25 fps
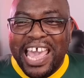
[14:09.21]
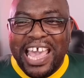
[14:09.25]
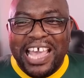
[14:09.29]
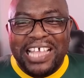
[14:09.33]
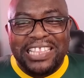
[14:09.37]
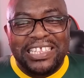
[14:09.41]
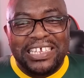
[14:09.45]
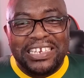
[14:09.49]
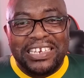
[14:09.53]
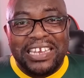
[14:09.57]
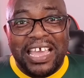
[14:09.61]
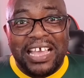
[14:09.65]

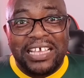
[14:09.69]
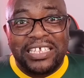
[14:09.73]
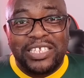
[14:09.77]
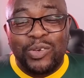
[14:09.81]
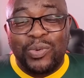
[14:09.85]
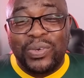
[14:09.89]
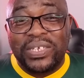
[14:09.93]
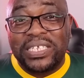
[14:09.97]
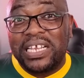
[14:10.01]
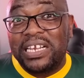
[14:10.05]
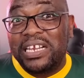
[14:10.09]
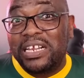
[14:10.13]
and the next
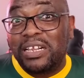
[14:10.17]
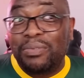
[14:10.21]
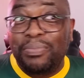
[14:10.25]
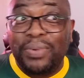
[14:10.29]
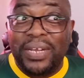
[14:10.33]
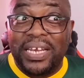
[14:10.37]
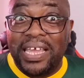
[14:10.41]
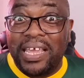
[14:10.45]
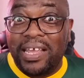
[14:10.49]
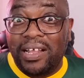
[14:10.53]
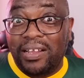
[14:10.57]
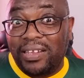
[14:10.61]
he was a little
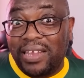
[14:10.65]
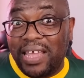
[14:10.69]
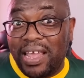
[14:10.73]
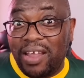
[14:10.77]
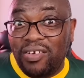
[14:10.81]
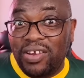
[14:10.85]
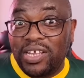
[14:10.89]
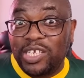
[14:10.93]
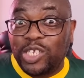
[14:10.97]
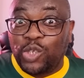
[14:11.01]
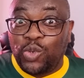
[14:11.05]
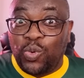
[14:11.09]
bit
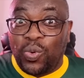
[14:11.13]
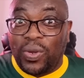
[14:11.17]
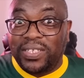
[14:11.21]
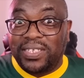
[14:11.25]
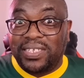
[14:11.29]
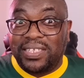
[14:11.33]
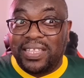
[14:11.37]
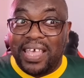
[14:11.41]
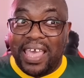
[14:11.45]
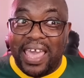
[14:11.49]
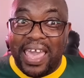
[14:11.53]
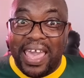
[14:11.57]
hilarious
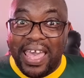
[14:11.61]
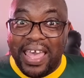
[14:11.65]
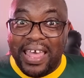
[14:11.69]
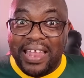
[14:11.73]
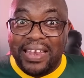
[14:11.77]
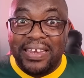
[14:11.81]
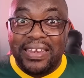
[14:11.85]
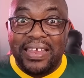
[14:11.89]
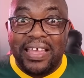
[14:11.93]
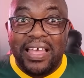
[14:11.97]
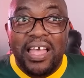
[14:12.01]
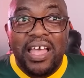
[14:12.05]
towards the
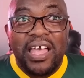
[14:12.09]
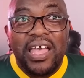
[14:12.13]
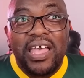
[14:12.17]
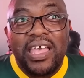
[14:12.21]
end.